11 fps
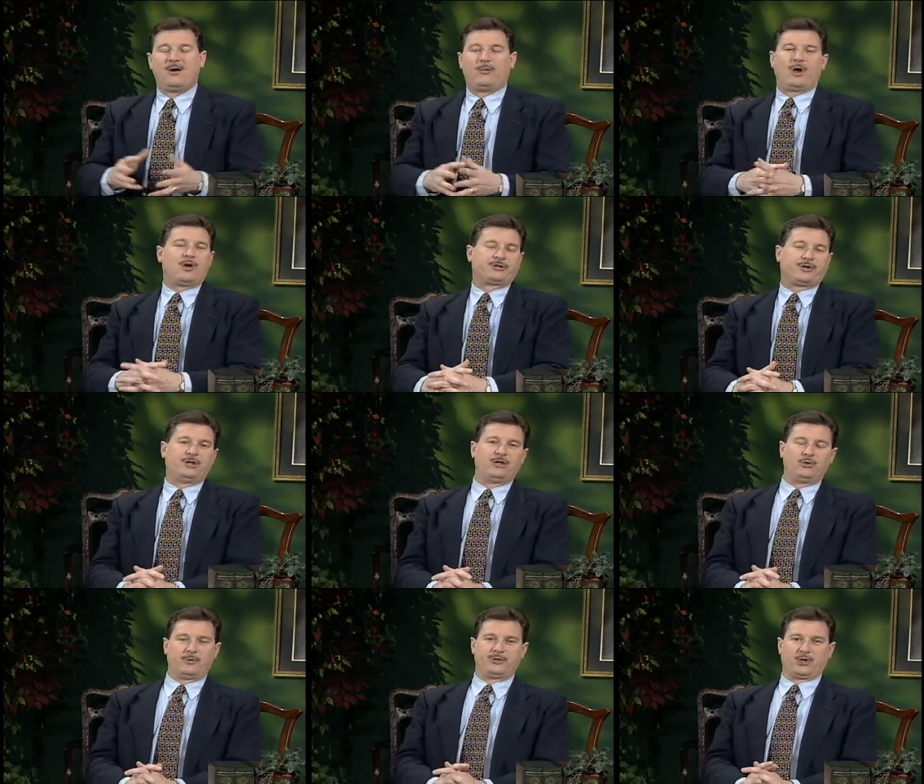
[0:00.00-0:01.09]
We also need
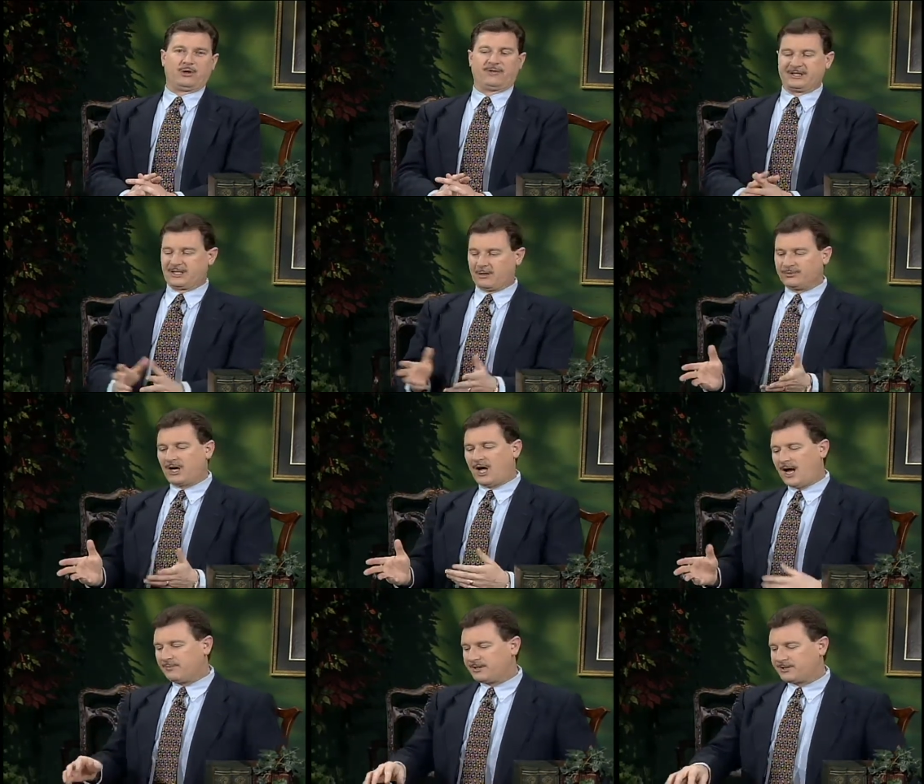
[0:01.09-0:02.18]
to observe that
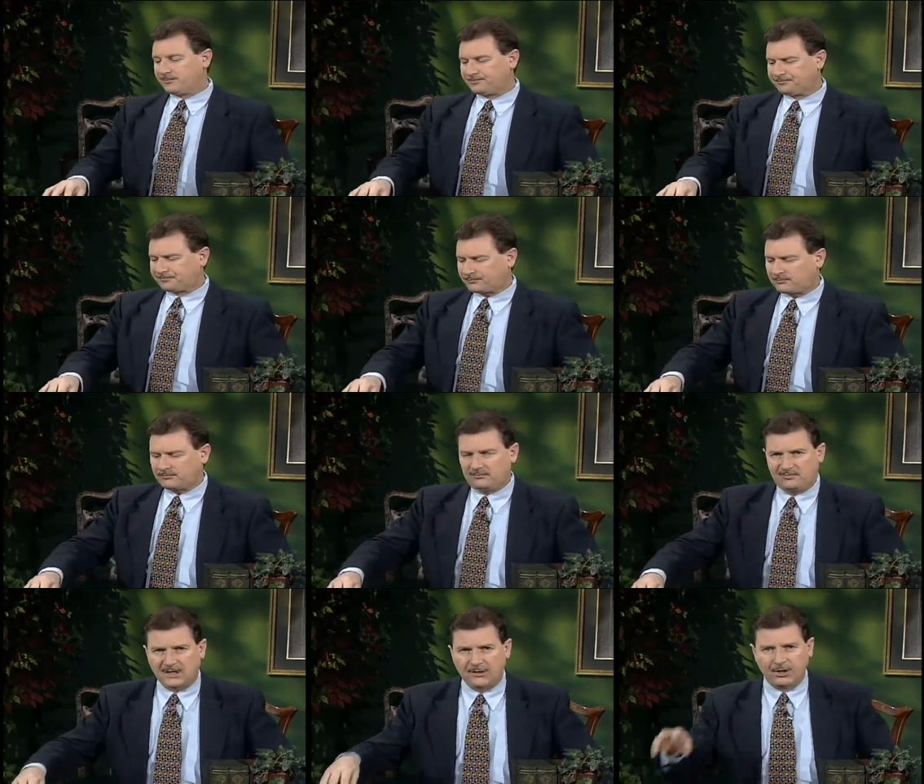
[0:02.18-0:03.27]
sometimes
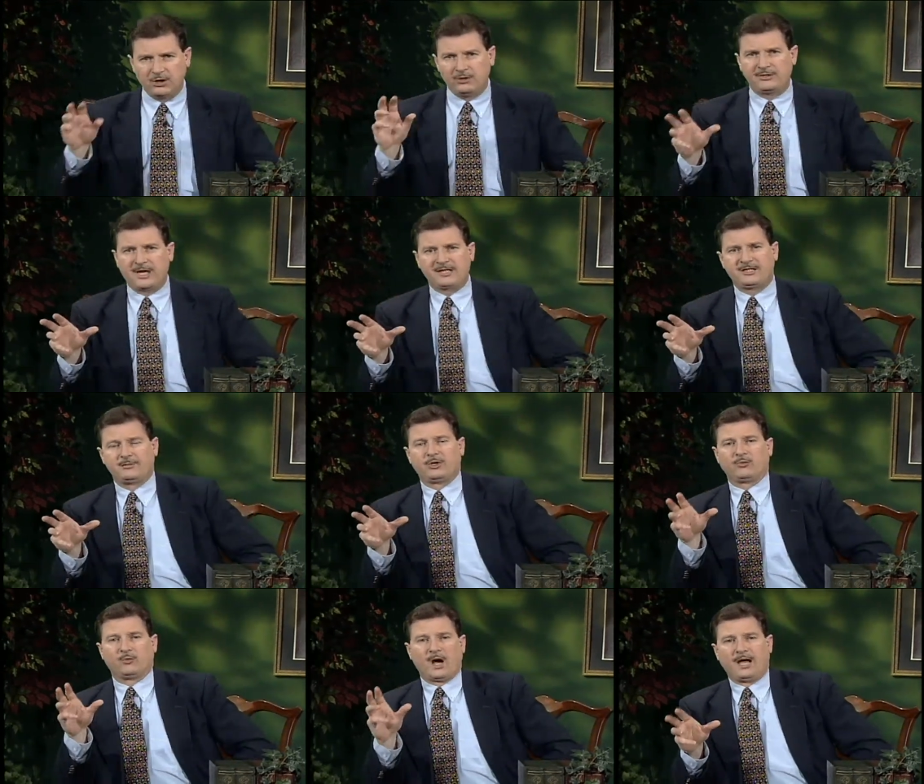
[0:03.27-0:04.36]
the New Testament
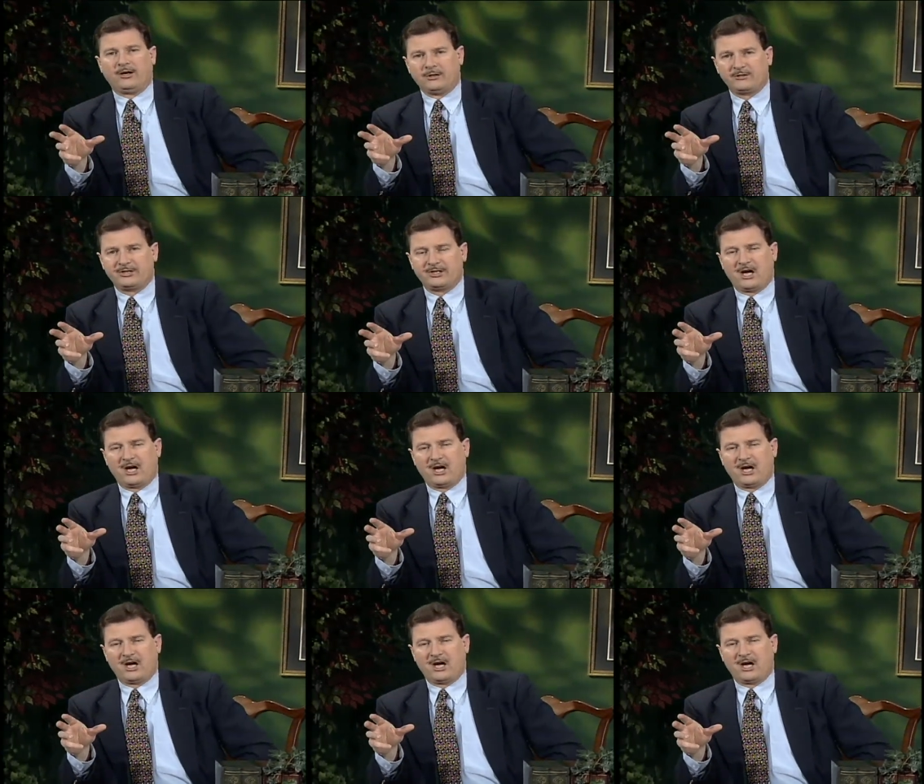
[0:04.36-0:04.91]
writers